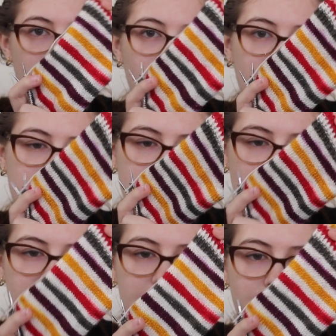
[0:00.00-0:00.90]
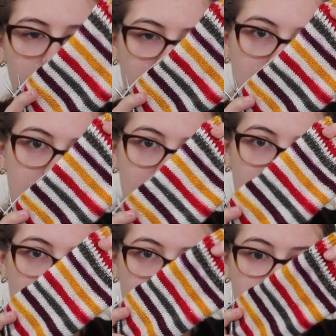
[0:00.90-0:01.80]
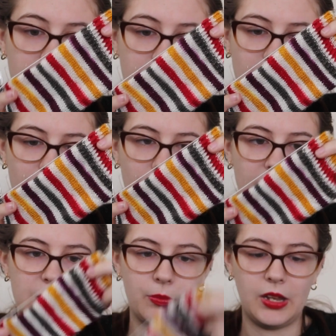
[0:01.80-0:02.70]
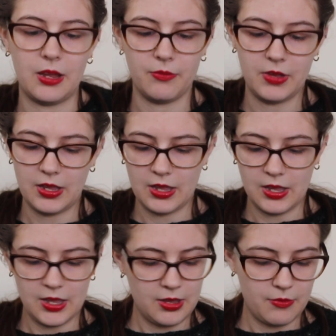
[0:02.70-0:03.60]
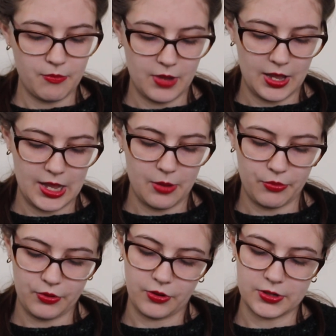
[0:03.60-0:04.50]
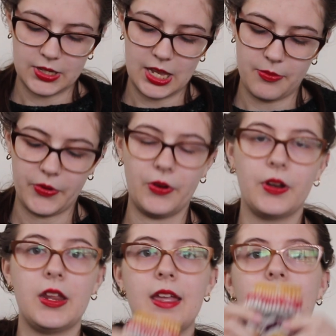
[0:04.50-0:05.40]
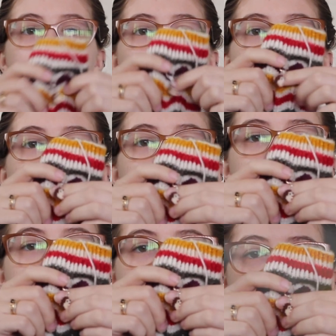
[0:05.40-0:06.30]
quite a dark green and a very bright plum. My progress keeper on here is